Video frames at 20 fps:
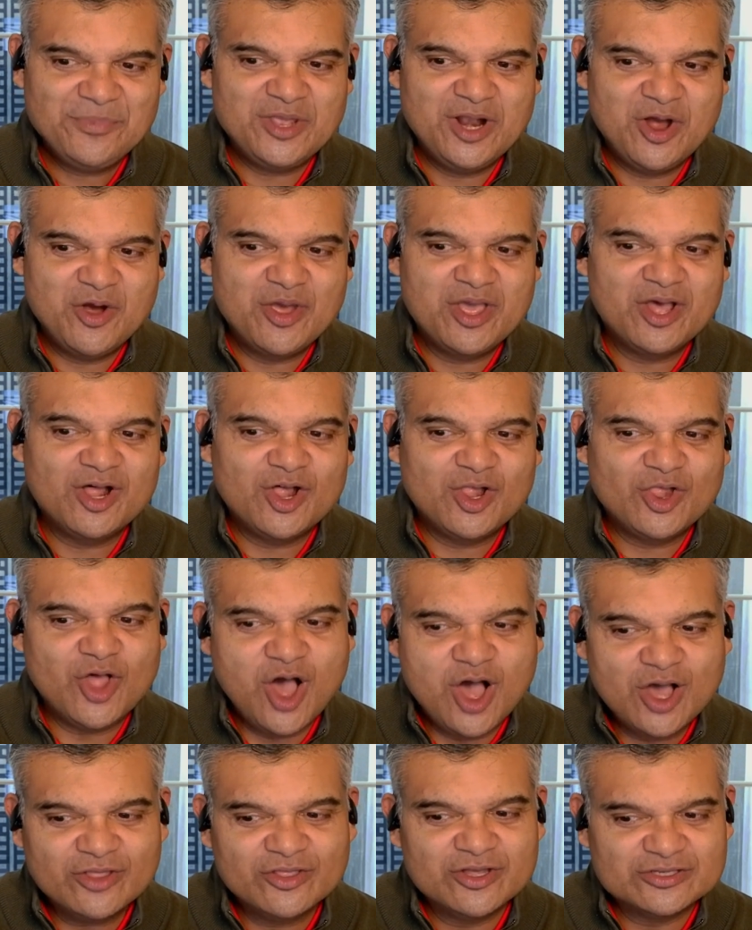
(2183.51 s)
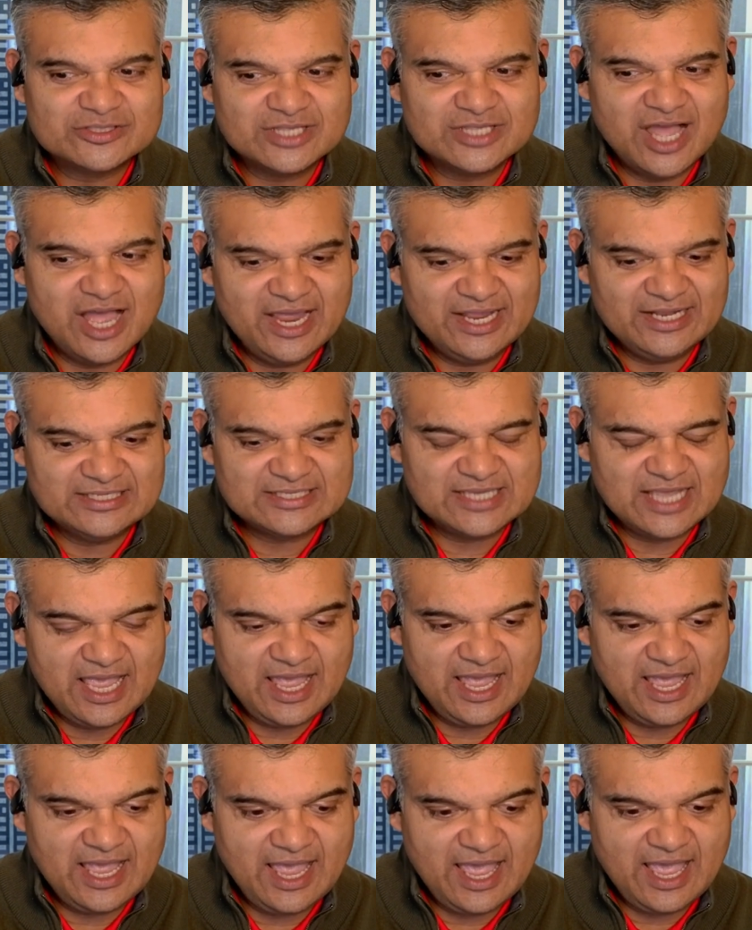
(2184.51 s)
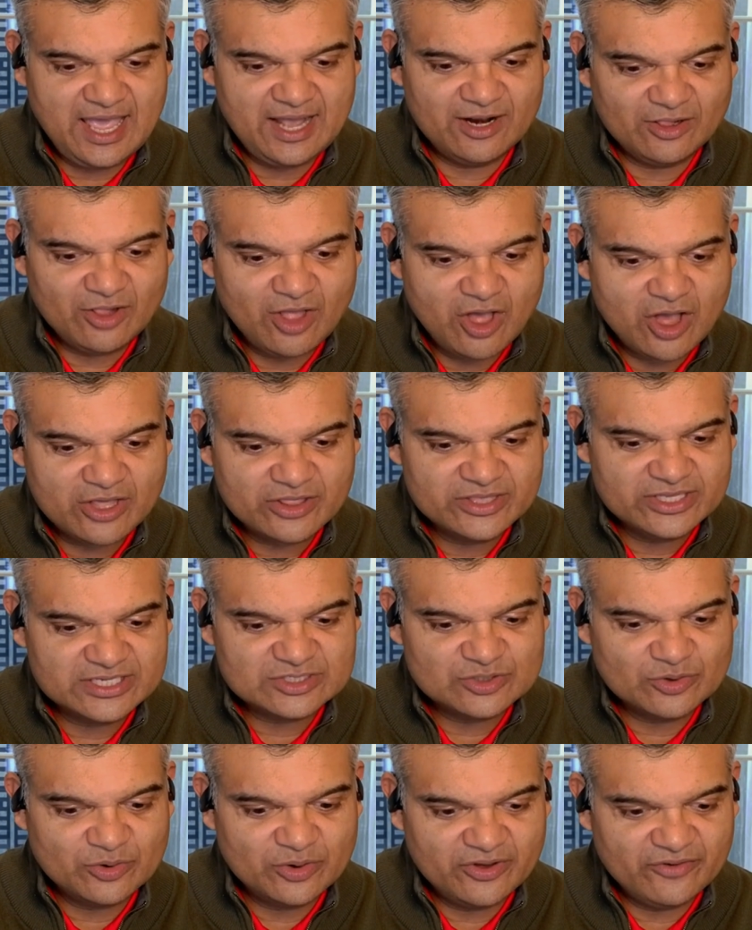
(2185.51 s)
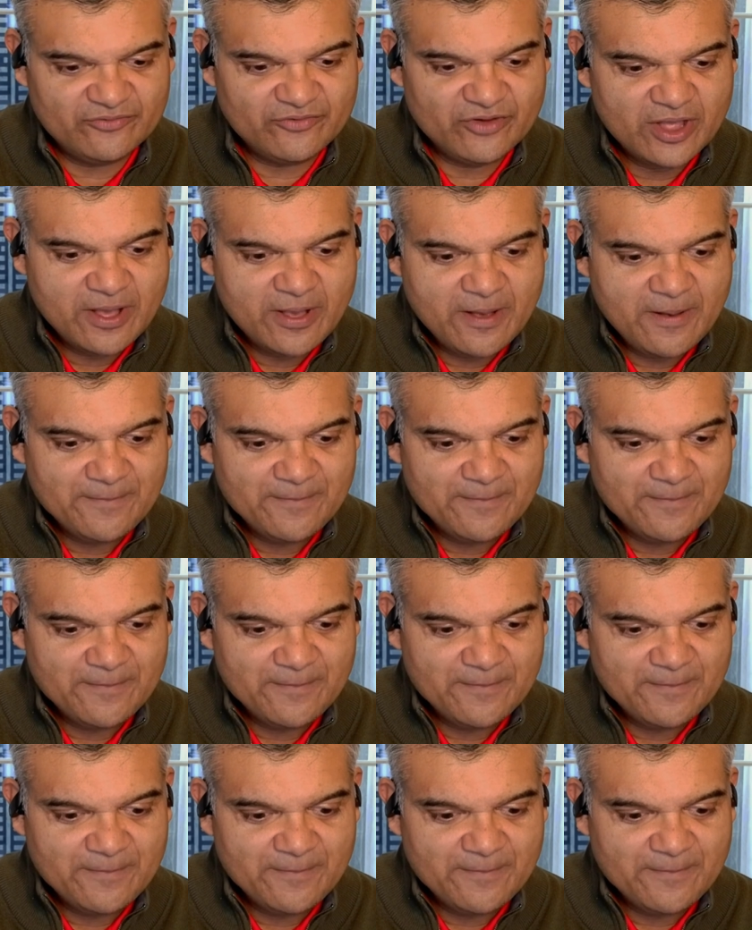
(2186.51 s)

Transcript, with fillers: You know, along those lines, and along this sort of